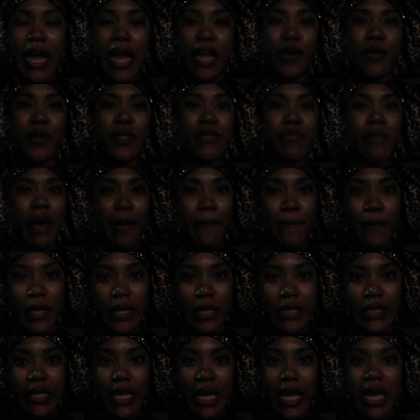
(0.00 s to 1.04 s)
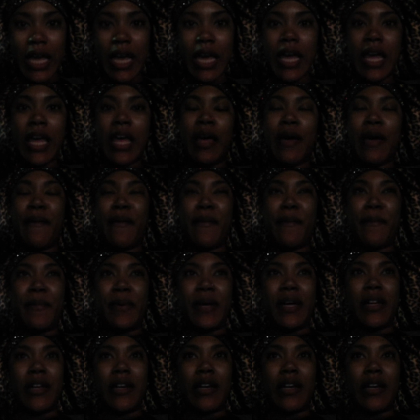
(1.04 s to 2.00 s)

I know it's my birthday, but